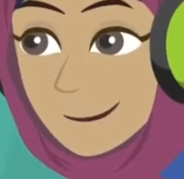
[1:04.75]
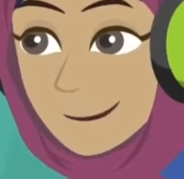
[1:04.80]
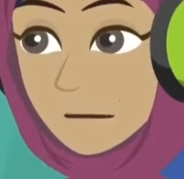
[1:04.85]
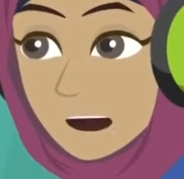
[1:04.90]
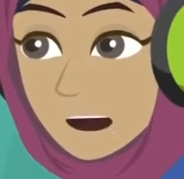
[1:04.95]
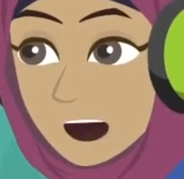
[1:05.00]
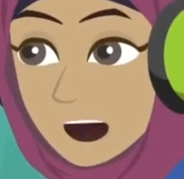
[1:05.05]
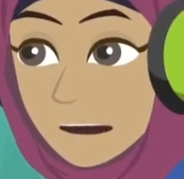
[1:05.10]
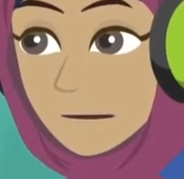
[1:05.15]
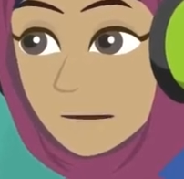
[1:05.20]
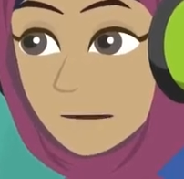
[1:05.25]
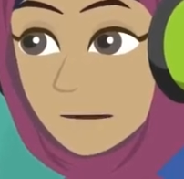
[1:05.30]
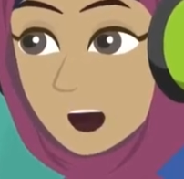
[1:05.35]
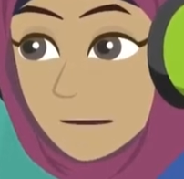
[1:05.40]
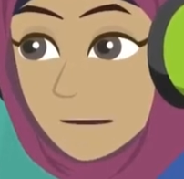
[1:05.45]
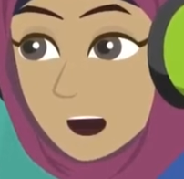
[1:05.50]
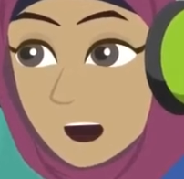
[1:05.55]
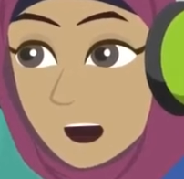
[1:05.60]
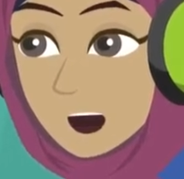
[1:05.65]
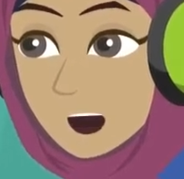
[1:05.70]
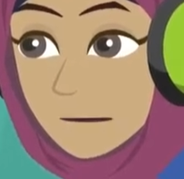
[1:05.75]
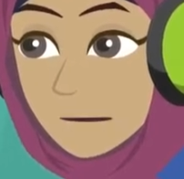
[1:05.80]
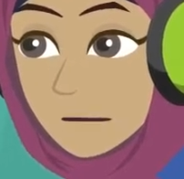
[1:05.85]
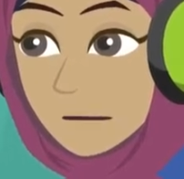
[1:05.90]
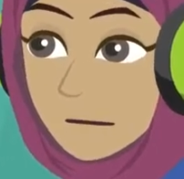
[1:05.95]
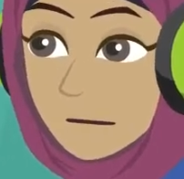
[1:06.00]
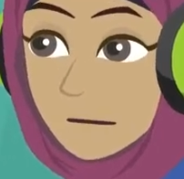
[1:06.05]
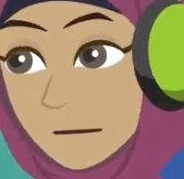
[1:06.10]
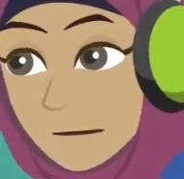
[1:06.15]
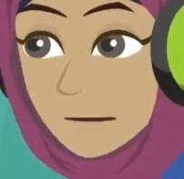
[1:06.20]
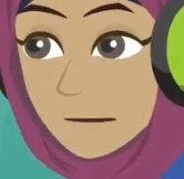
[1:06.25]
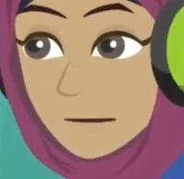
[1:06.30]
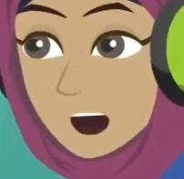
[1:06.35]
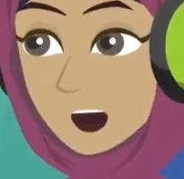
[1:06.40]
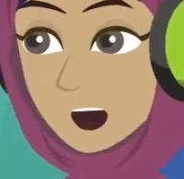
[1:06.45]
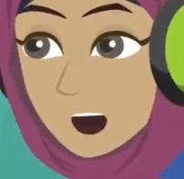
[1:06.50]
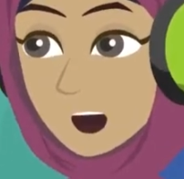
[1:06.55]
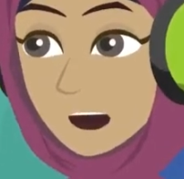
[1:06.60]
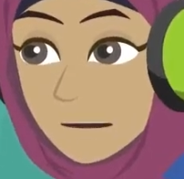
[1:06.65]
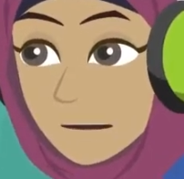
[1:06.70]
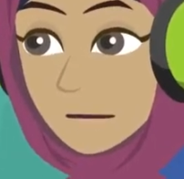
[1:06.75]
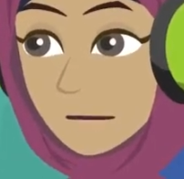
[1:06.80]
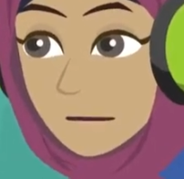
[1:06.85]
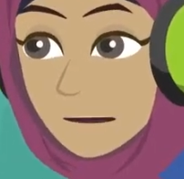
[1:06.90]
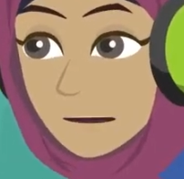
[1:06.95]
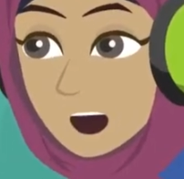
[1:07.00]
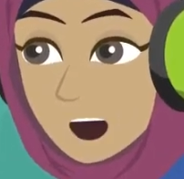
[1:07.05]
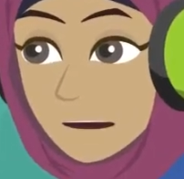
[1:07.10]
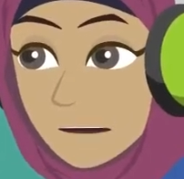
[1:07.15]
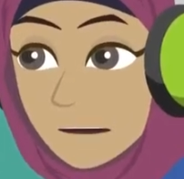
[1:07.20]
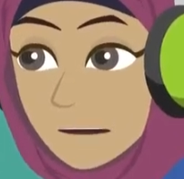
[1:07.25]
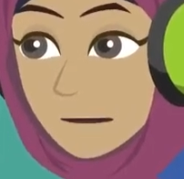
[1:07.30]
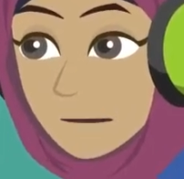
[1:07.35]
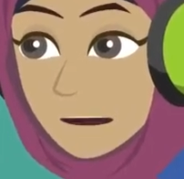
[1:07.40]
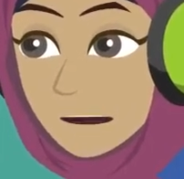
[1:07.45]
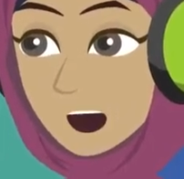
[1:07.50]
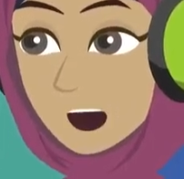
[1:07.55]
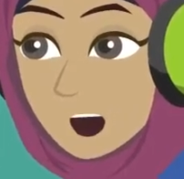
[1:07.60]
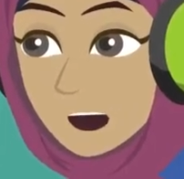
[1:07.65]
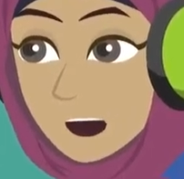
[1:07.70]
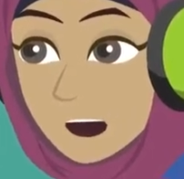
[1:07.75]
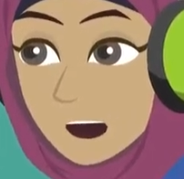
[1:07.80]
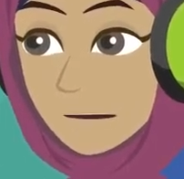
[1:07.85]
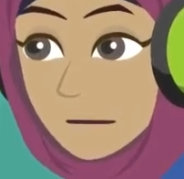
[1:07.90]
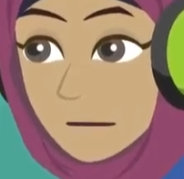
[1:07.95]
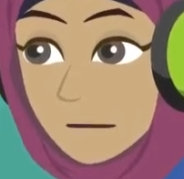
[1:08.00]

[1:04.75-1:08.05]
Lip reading: Don't forget to like, share, and subscribe.